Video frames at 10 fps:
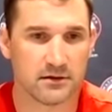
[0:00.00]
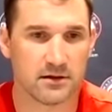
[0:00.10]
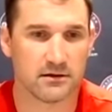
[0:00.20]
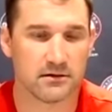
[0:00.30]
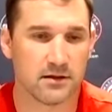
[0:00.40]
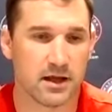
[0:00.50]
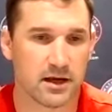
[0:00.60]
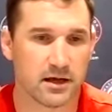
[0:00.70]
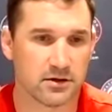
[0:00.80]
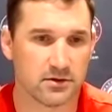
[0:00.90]
then that
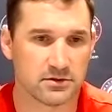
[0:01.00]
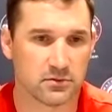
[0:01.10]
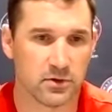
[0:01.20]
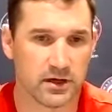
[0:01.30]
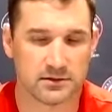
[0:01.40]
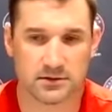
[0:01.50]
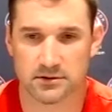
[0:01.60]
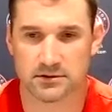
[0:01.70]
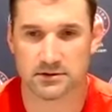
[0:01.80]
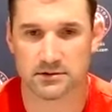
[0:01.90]
kind of goes away. So
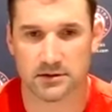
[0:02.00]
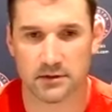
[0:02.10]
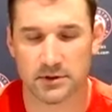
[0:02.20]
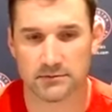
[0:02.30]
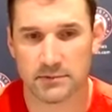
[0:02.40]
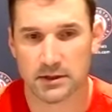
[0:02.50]
it's, I mean,